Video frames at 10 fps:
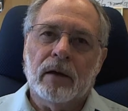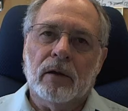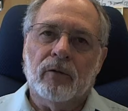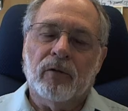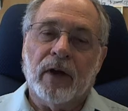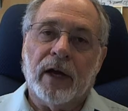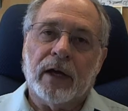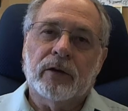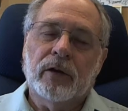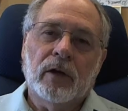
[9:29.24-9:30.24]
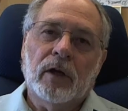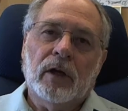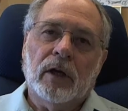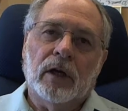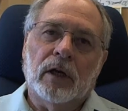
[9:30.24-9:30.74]
in fact,
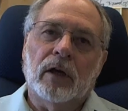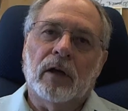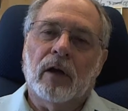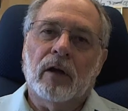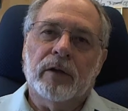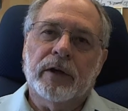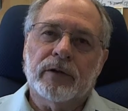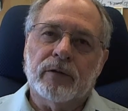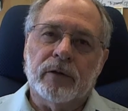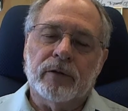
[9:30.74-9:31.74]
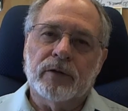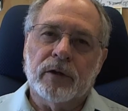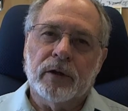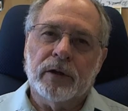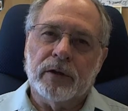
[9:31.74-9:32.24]
all the history of
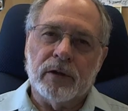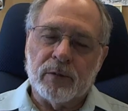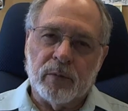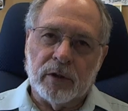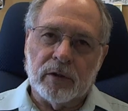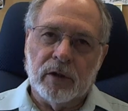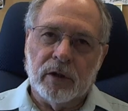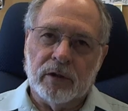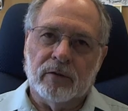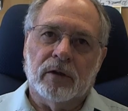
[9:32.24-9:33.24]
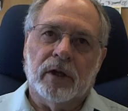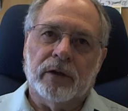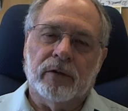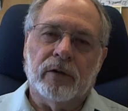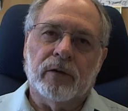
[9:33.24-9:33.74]
China has been kind of
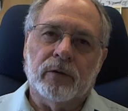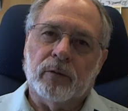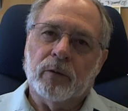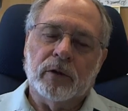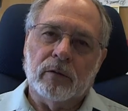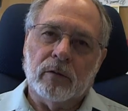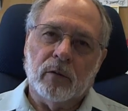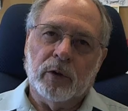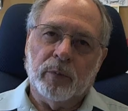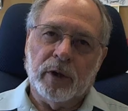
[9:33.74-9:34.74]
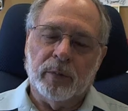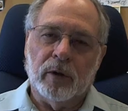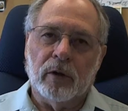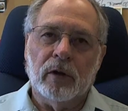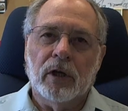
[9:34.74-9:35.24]
like this. When
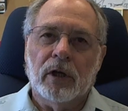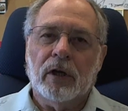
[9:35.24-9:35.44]
people,